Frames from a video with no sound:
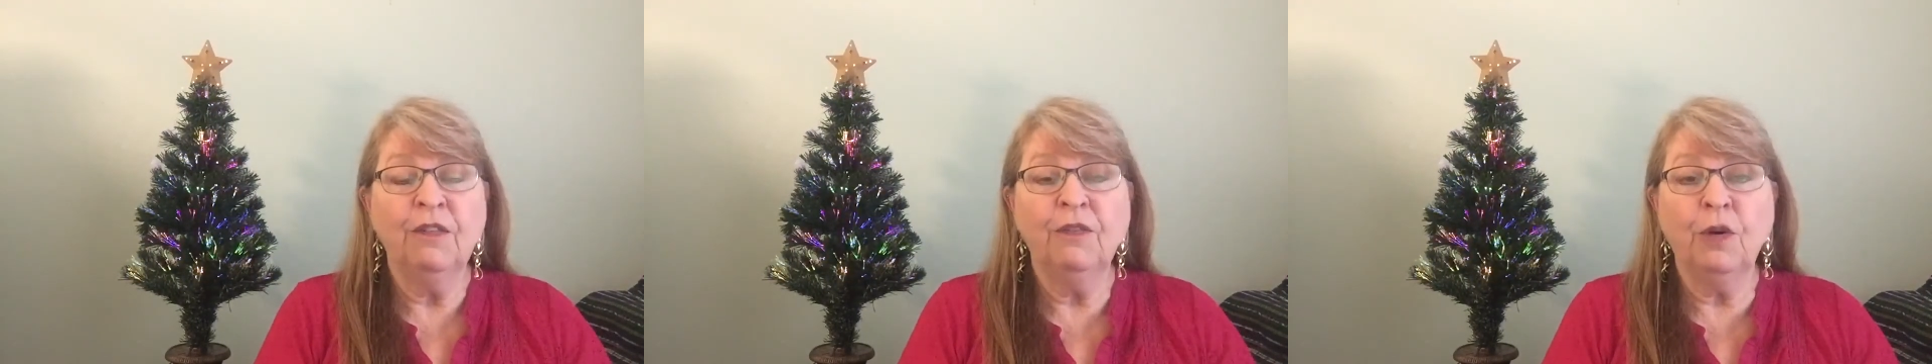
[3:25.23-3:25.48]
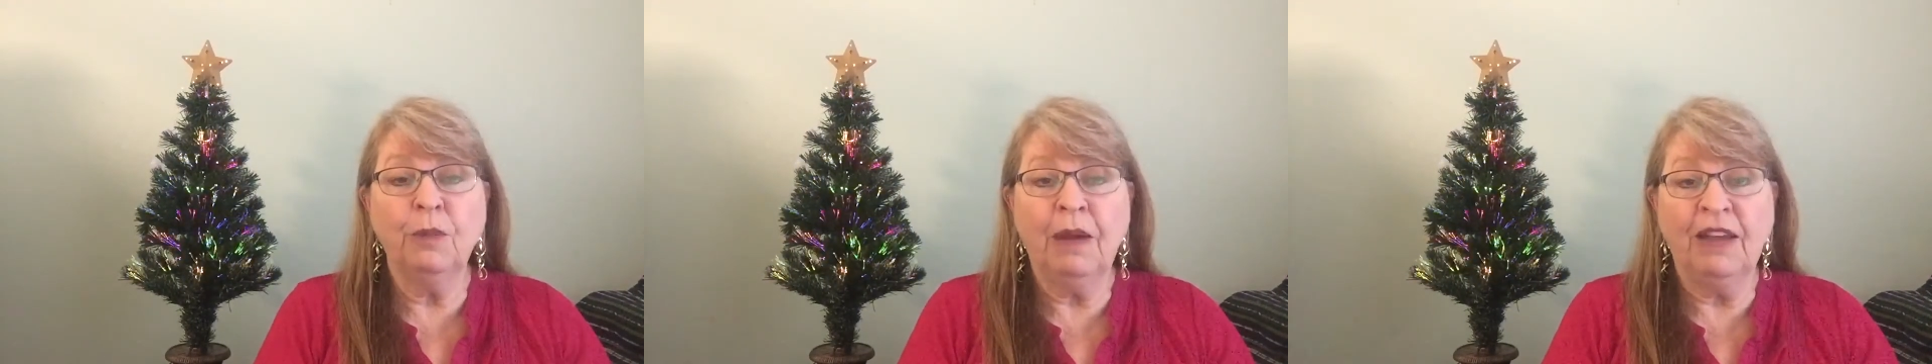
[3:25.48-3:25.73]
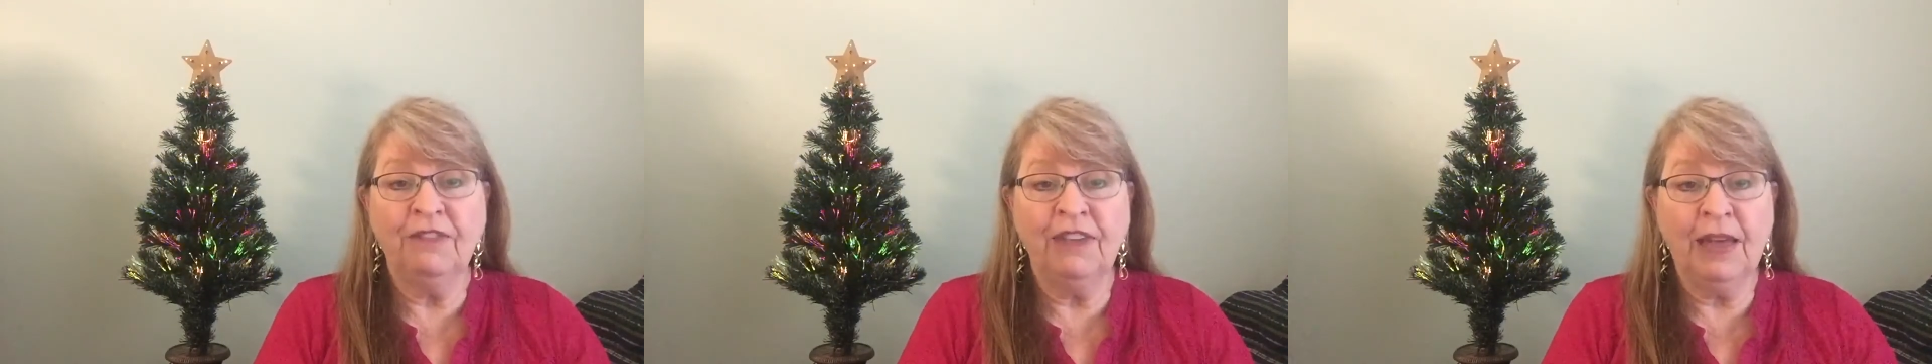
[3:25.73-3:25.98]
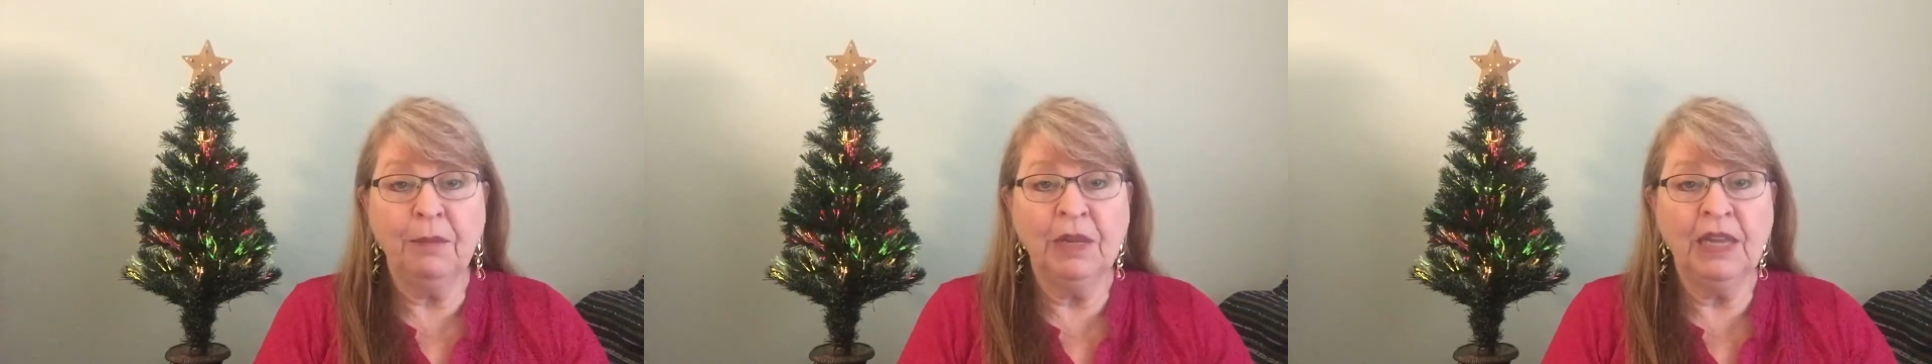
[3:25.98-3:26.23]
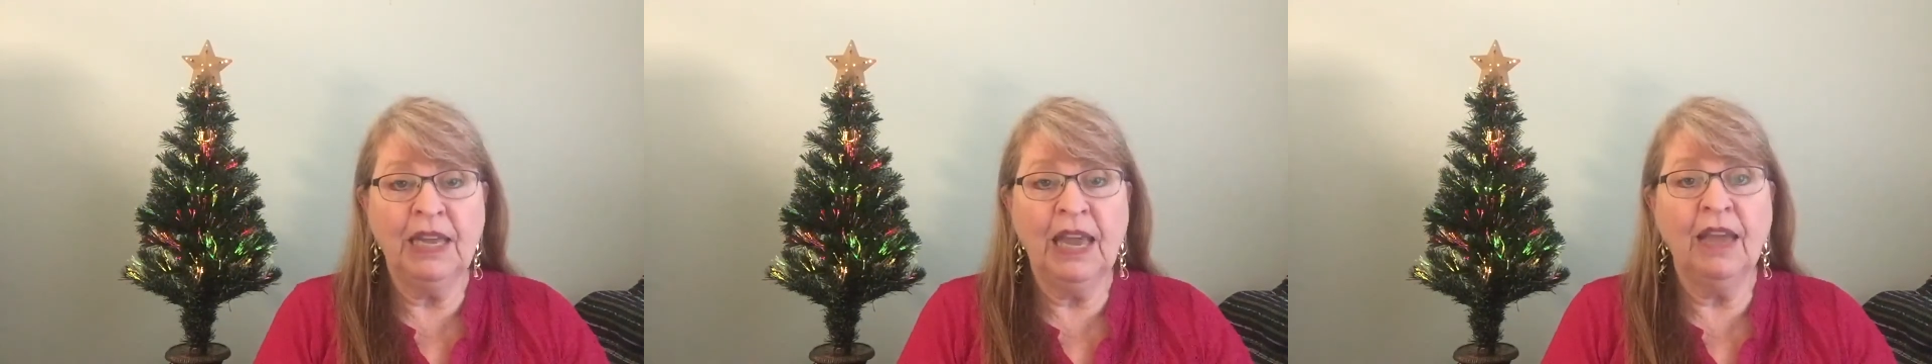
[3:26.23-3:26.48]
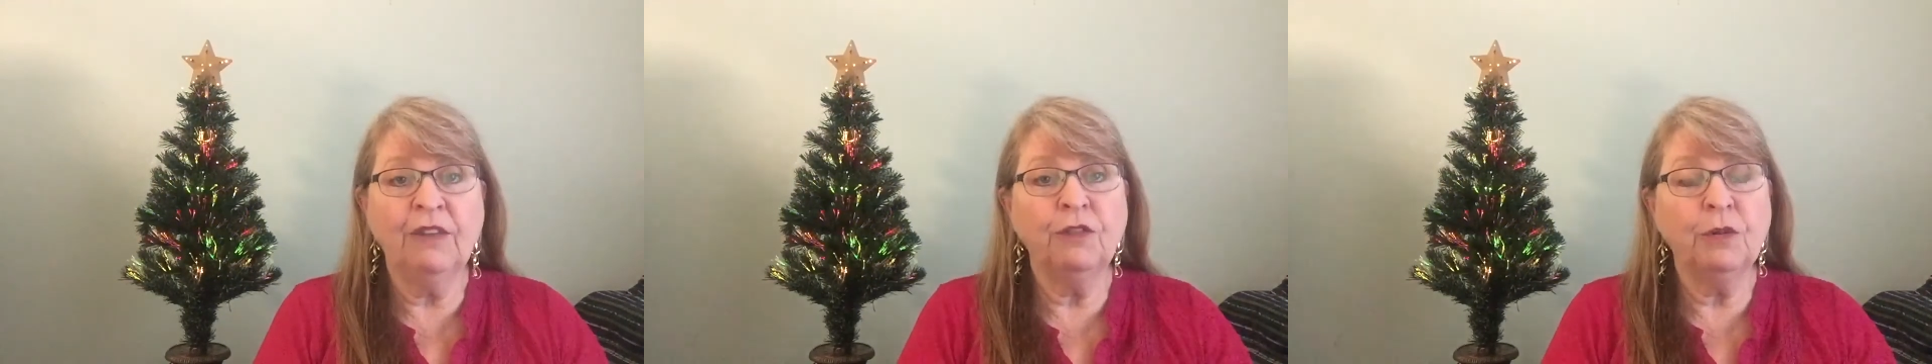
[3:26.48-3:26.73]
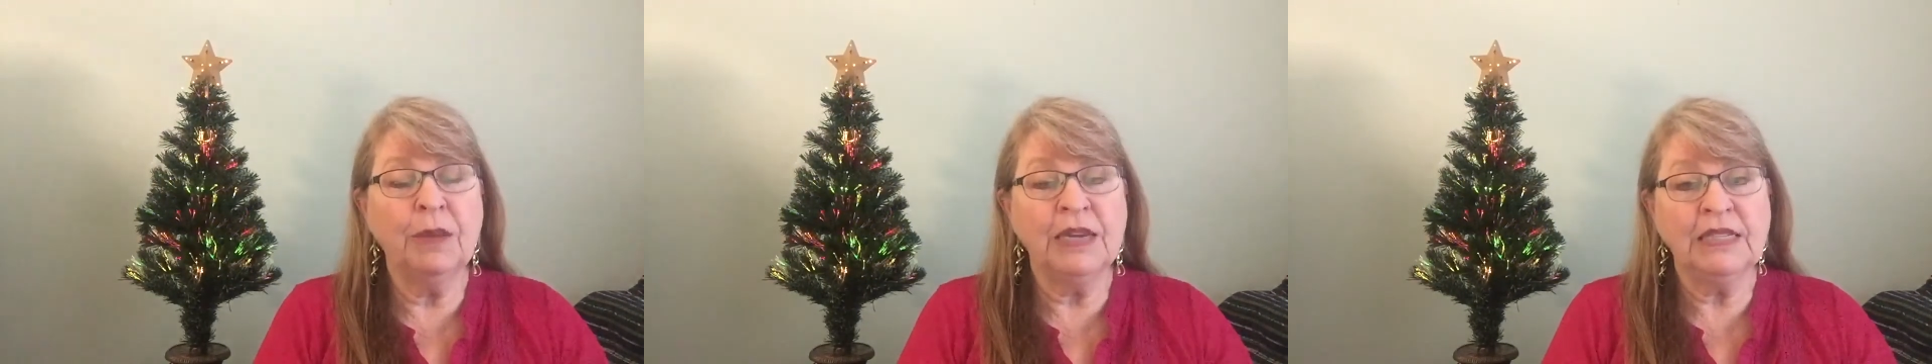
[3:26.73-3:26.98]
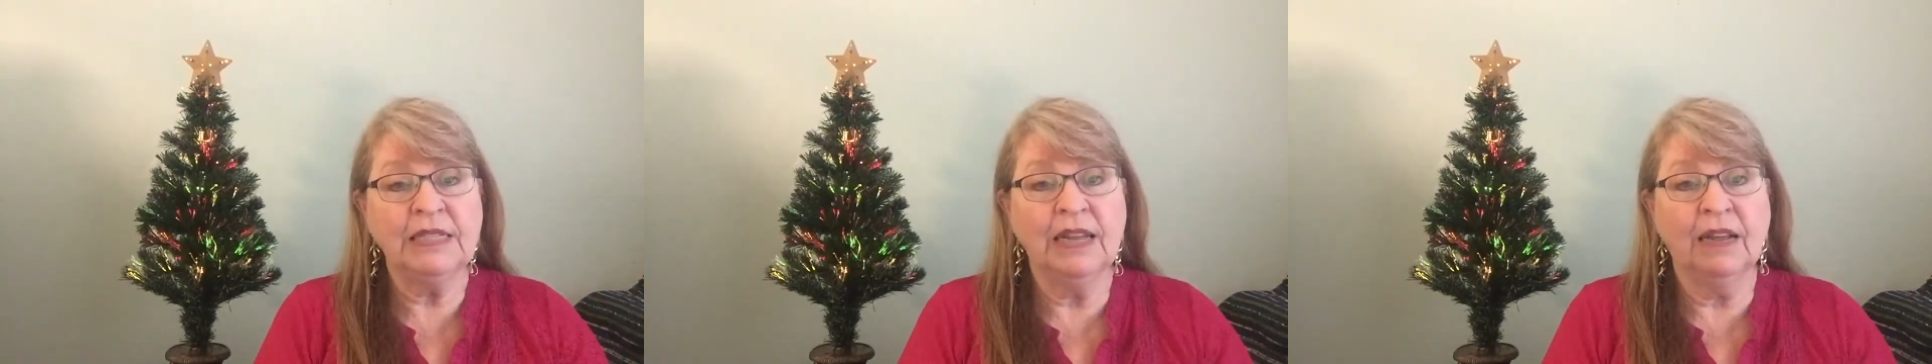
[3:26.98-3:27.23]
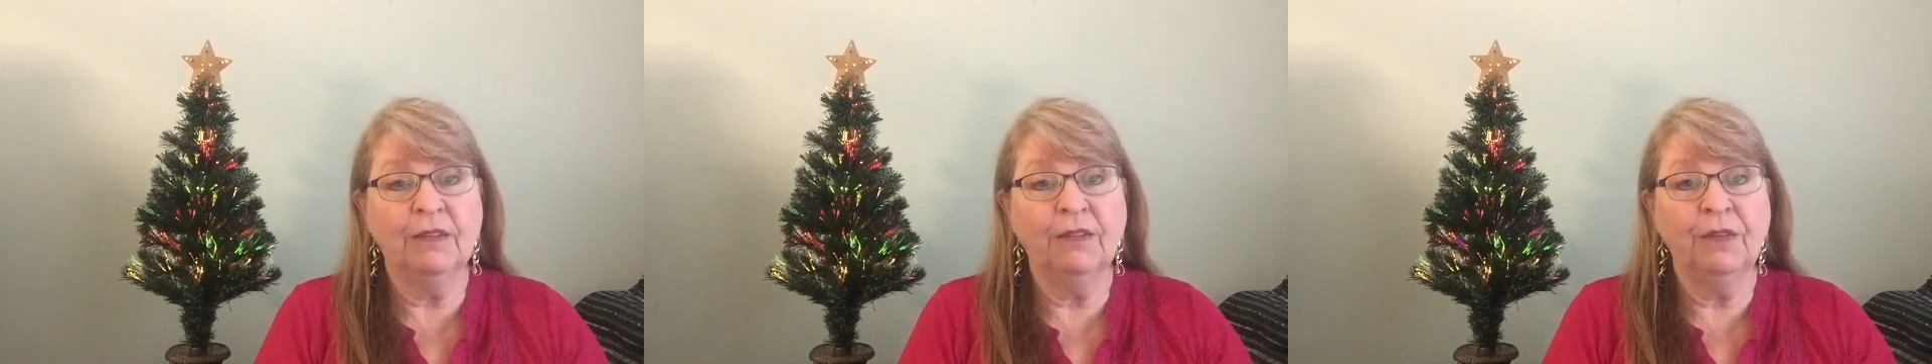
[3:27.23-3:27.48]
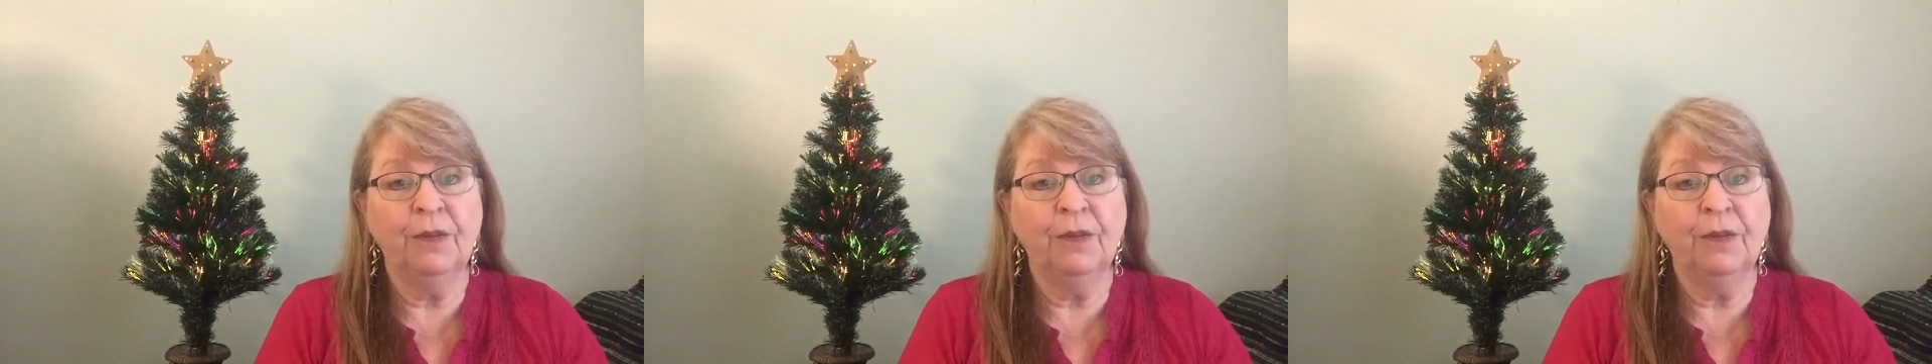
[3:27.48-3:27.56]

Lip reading: for my family and for myself.